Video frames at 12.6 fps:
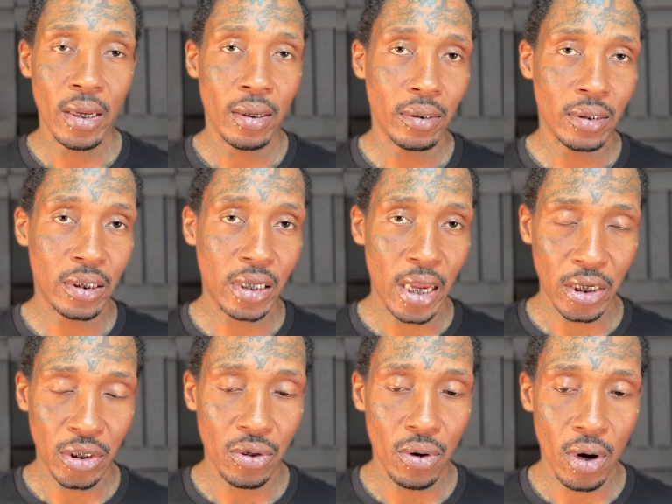set
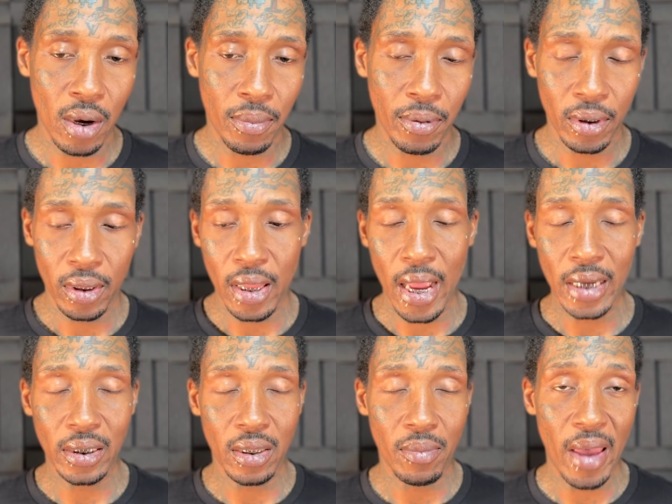you up. That's
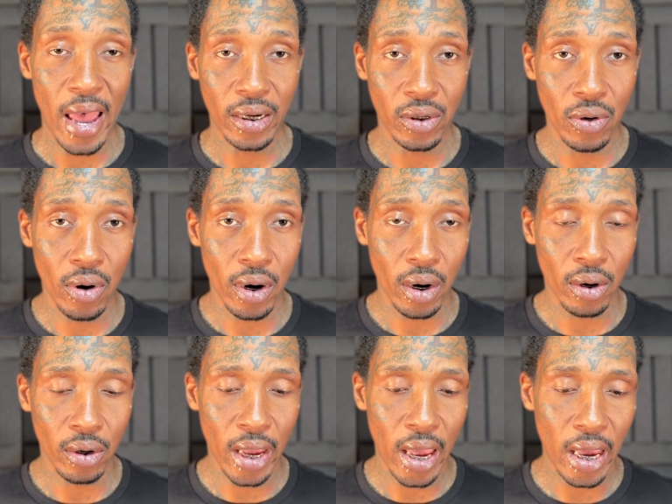the back door,
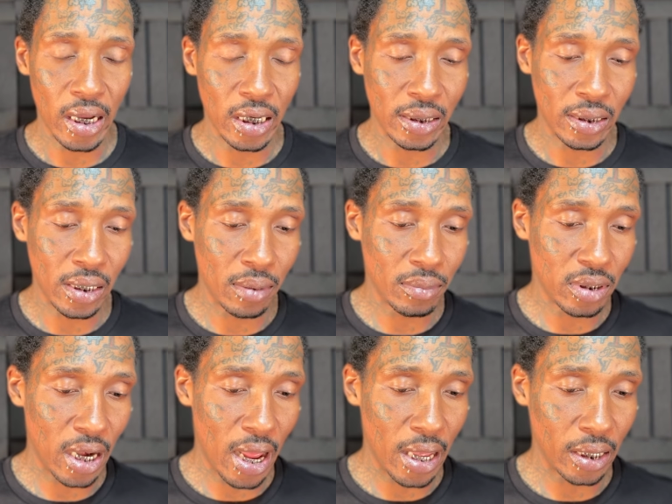okay? And it seems
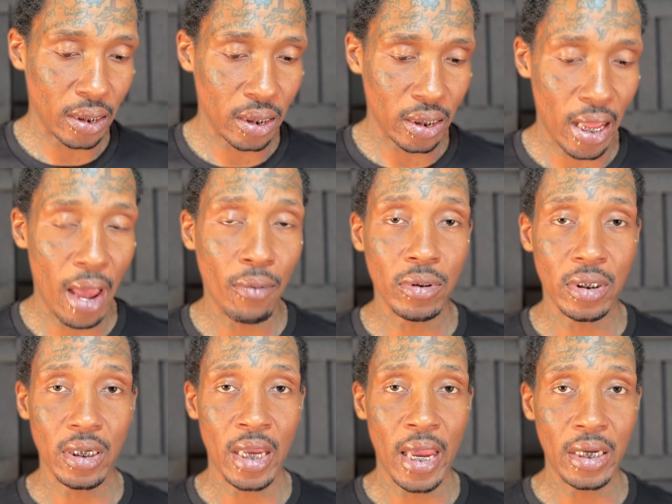like that was the
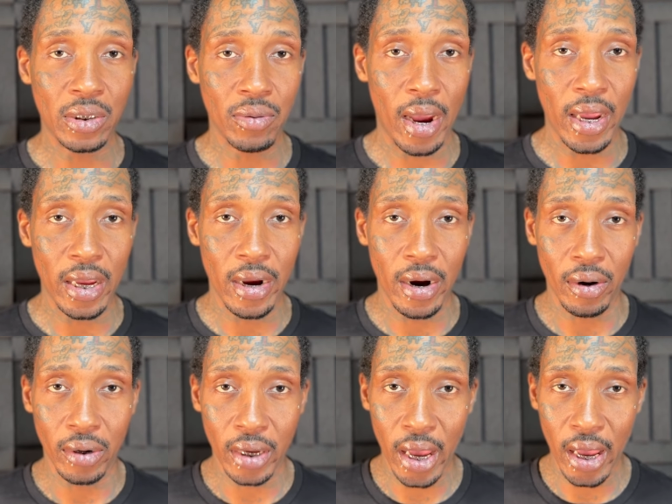case right here,
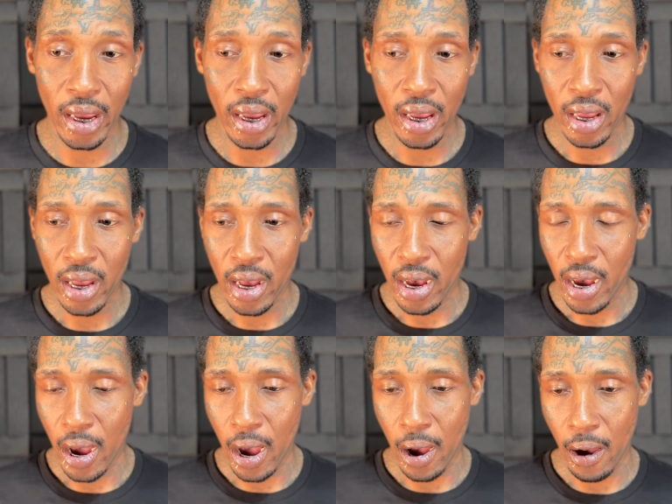okay?
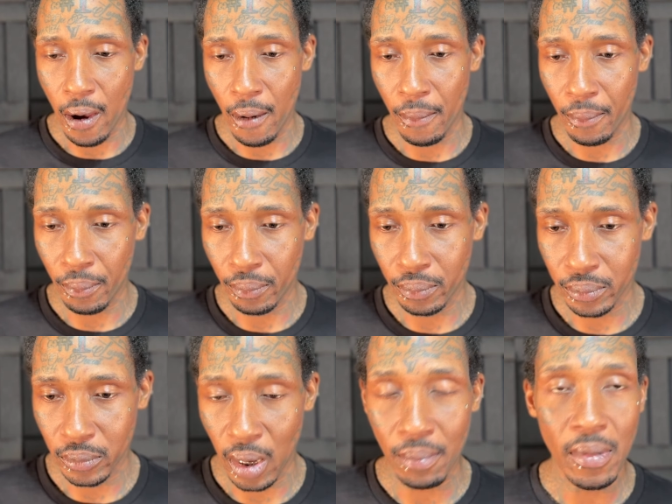I'm
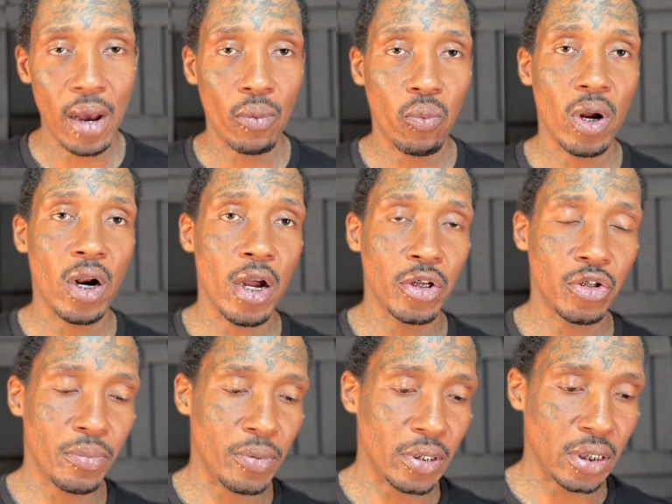not
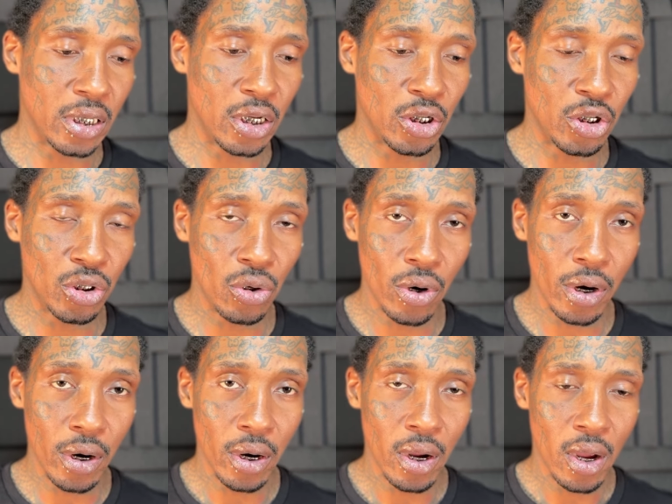100% sure,
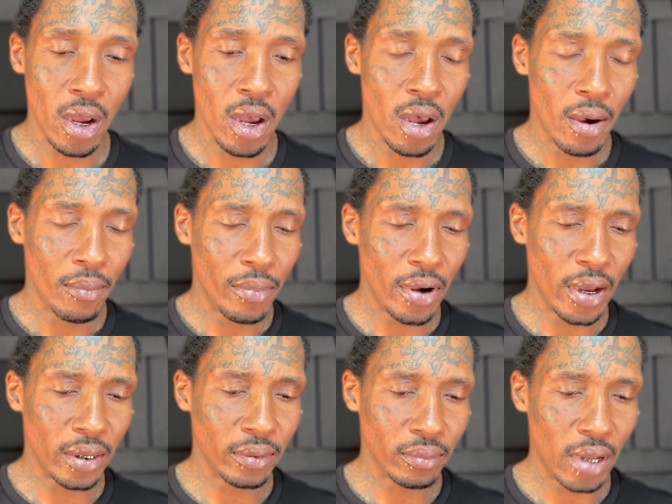
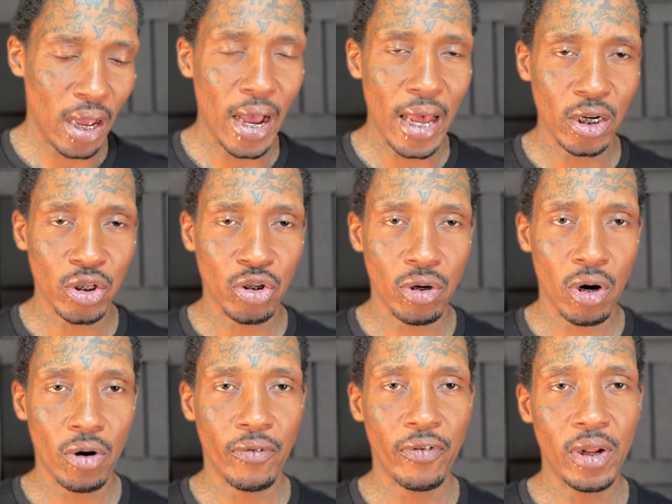but I got a
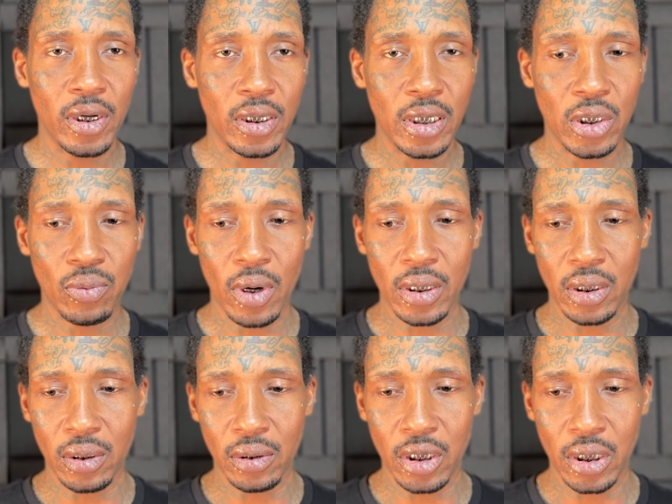strong feeling this
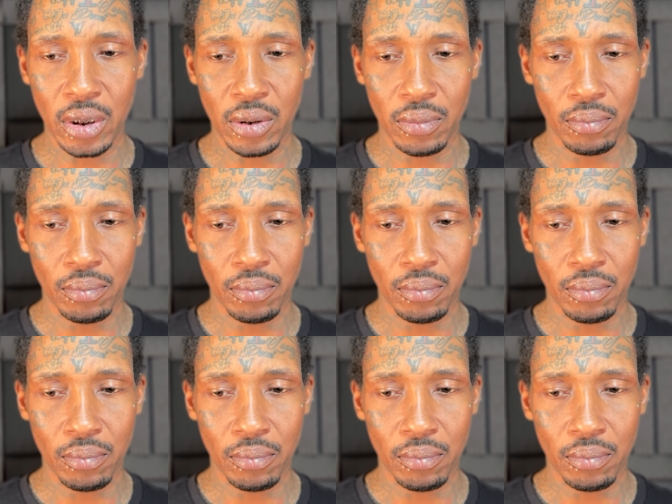wasn't just